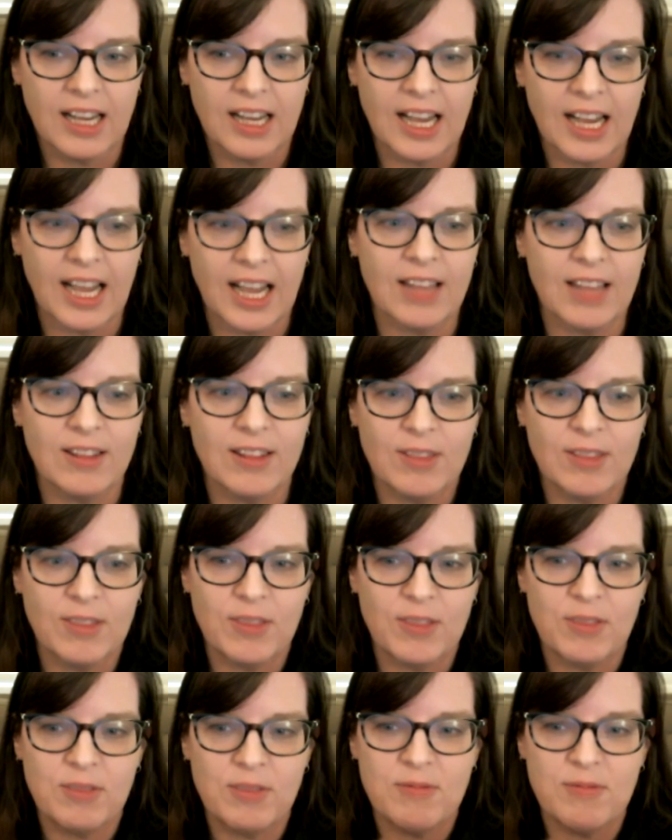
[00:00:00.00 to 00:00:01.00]
And,
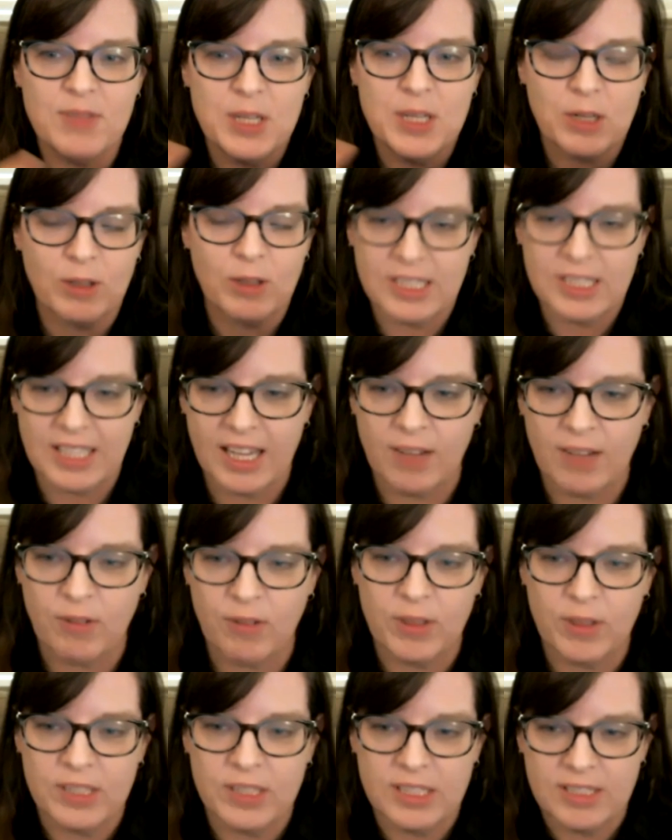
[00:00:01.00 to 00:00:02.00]
because they have
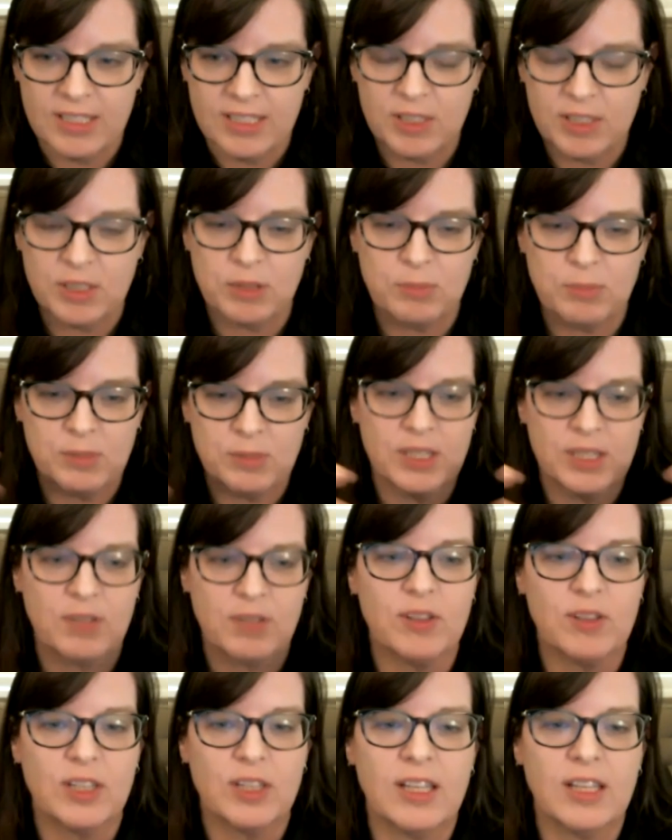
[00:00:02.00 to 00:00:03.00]
all these systems and
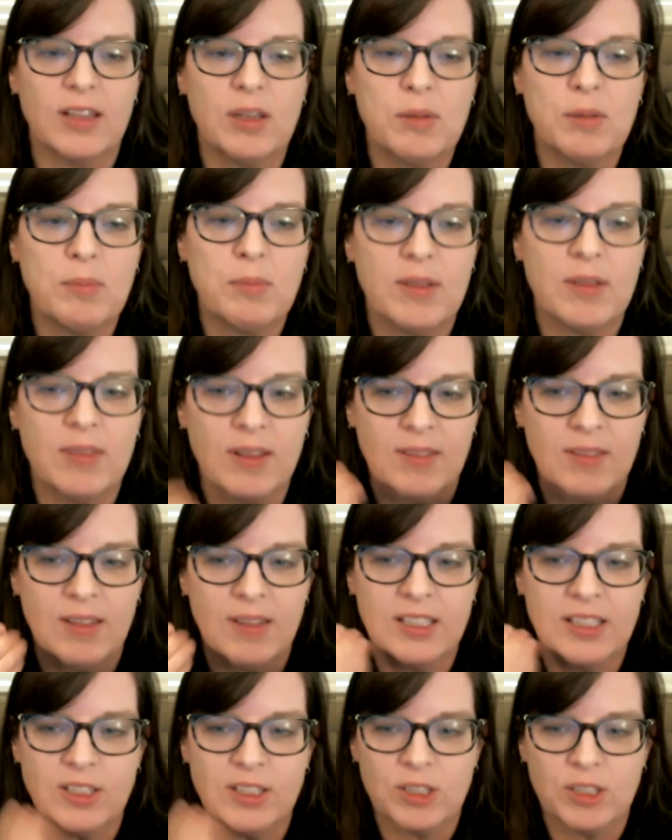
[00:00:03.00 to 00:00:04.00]
everything in them, and then
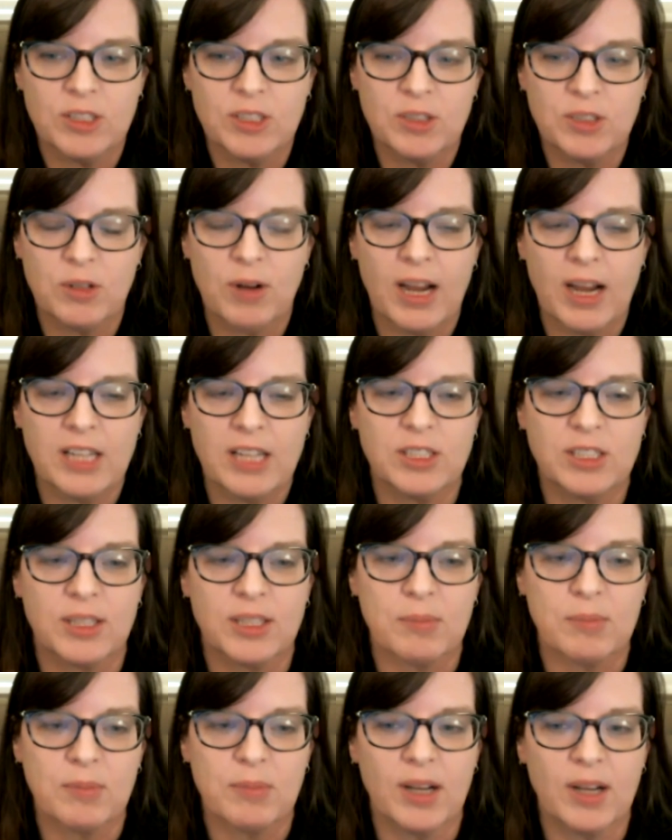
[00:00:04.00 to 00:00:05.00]
they just crash
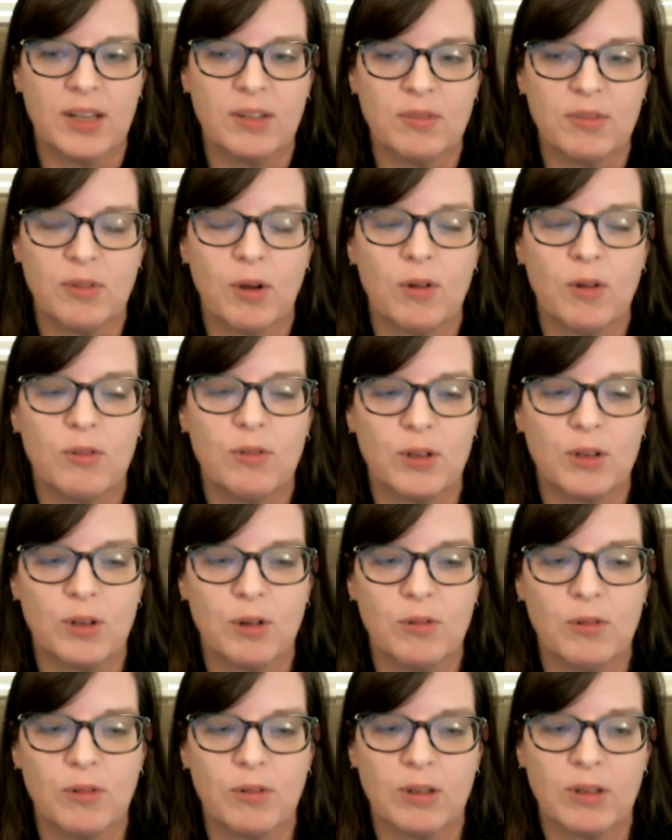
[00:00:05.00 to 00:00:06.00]
them kind of over and
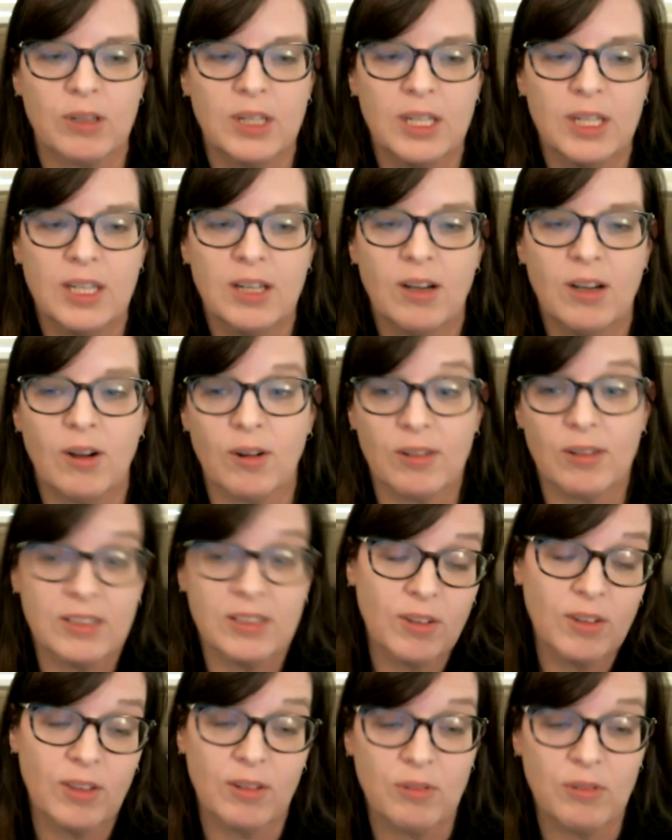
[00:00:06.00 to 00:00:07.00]
over or
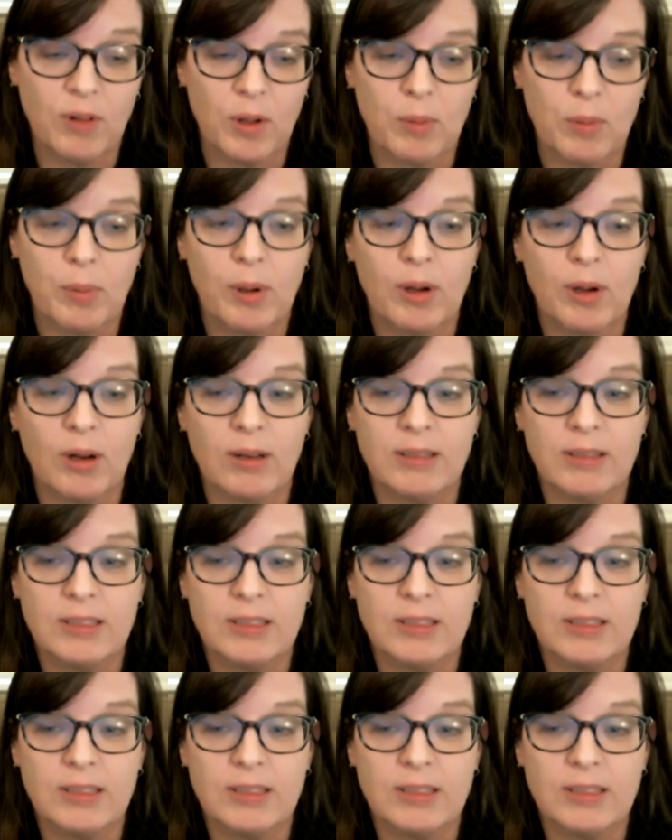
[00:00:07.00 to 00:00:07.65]
until they fall apart.